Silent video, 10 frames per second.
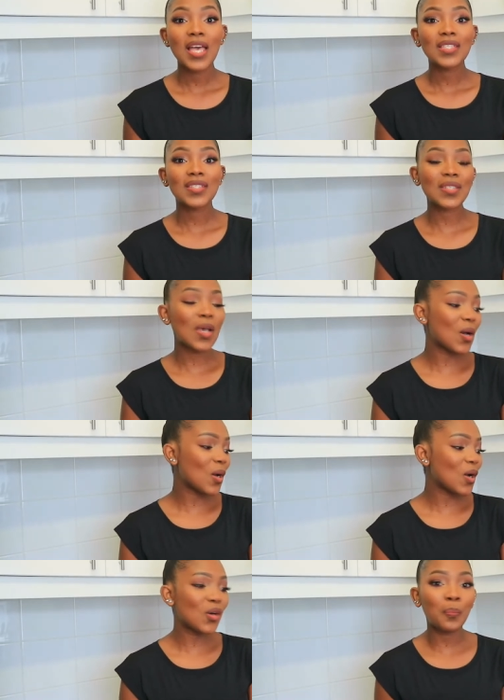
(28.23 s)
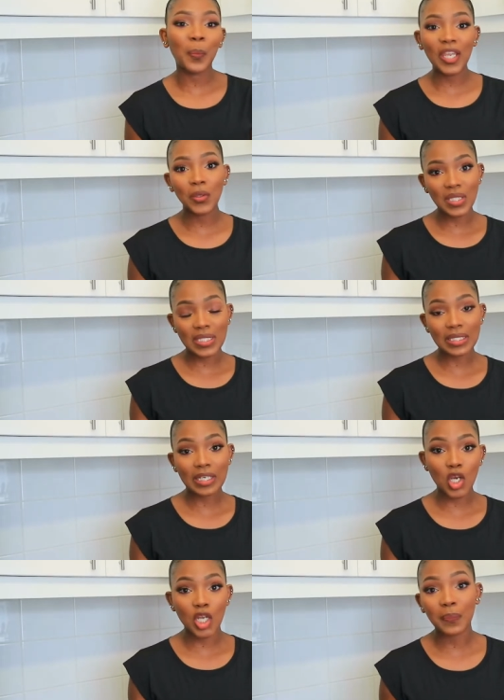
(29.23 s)
So Bae
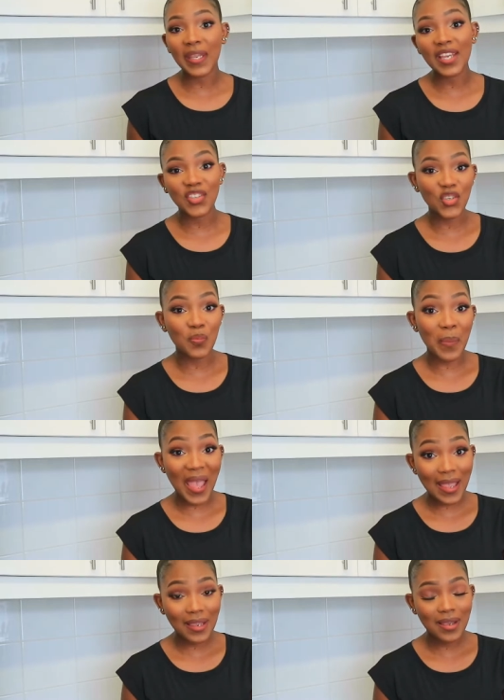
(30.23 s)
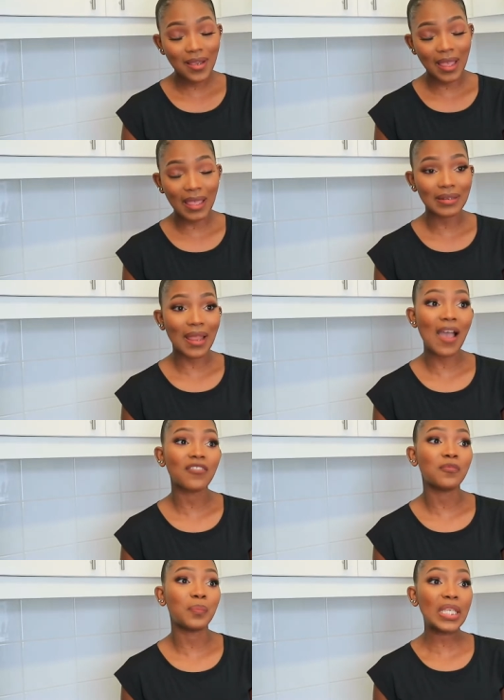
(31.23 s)
recently got me a new bag and
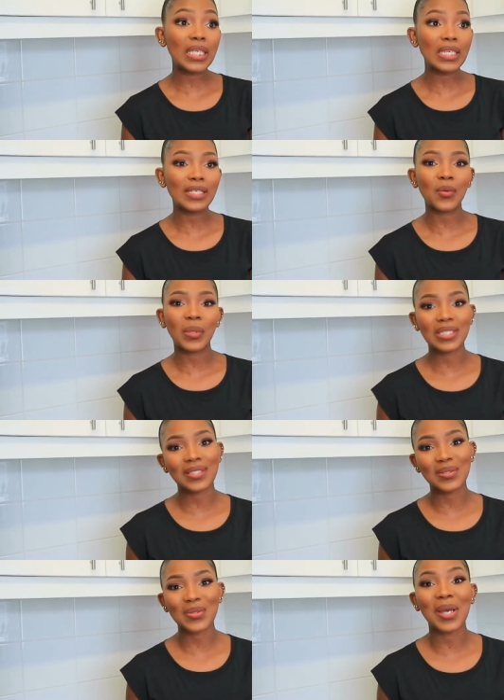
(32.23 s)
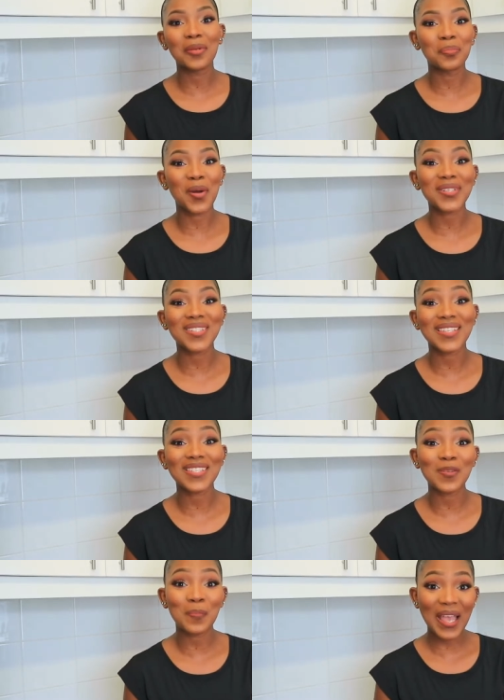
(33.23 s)
I've been waiting to unbox
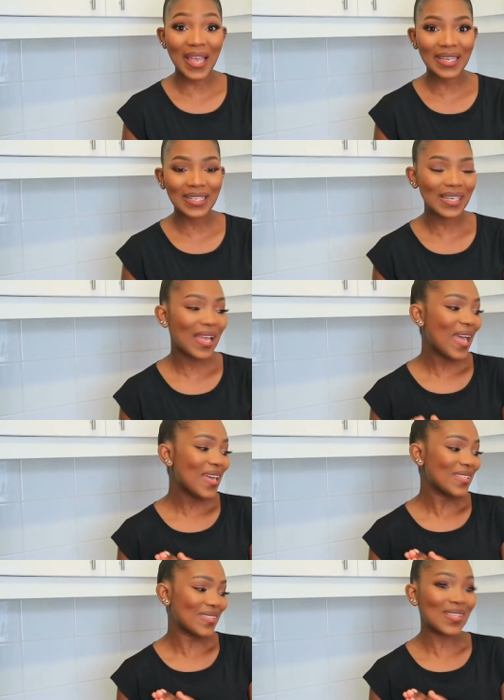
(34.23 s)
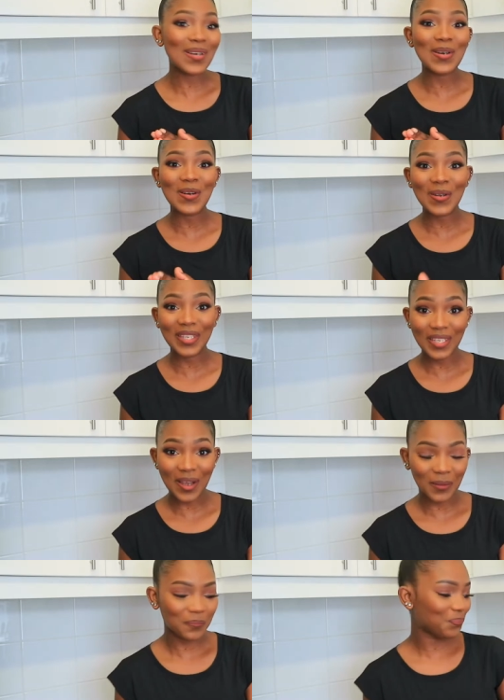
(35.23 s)
this bag. So
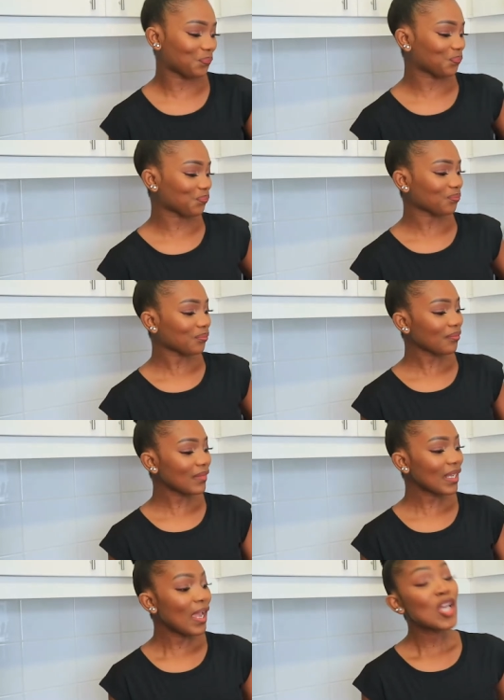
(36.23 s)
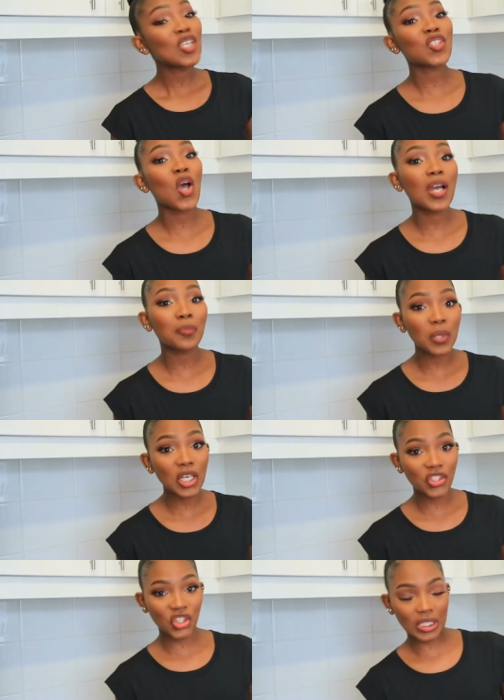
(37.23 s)
yeah, so on
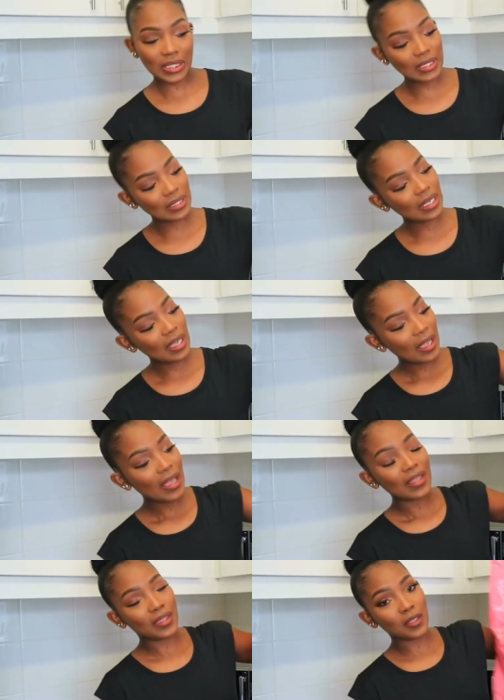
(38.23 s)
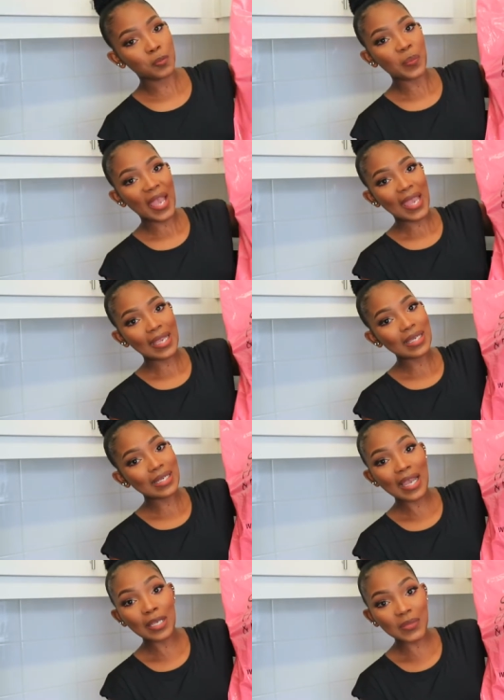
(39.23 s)
purchase the bag
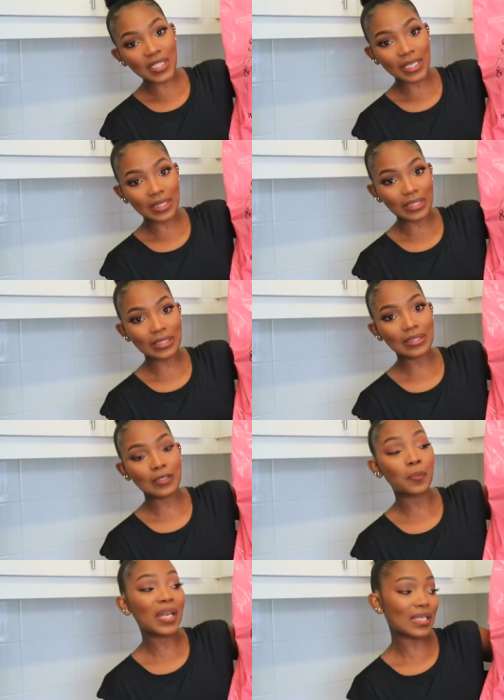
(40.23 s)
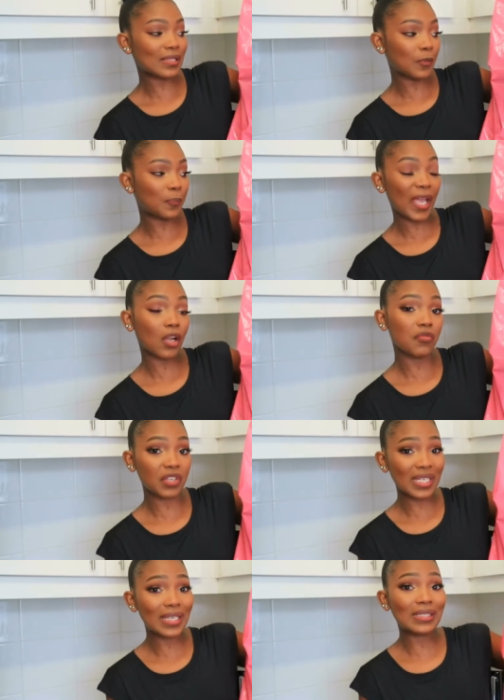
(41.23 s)
comes in this plastic bag over
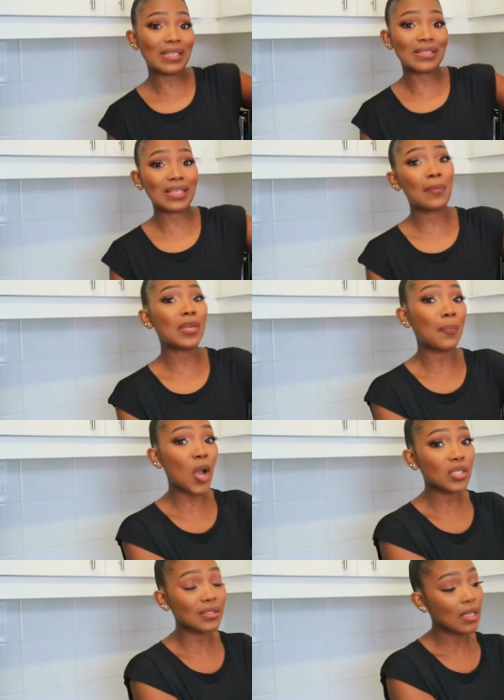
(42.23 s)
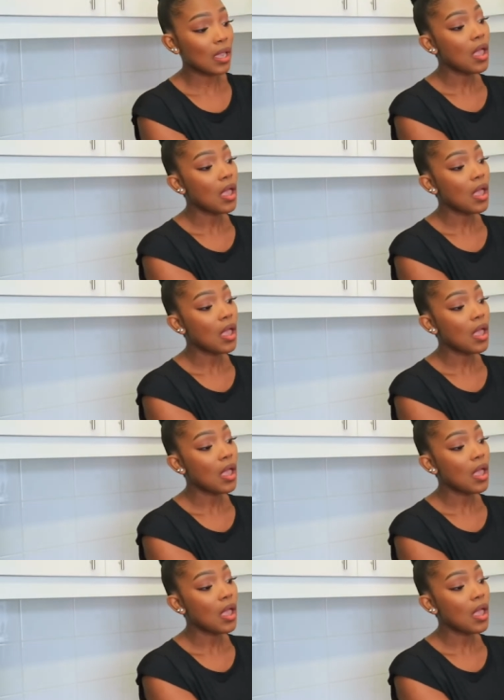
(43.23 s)
here. It doesn't come in a box.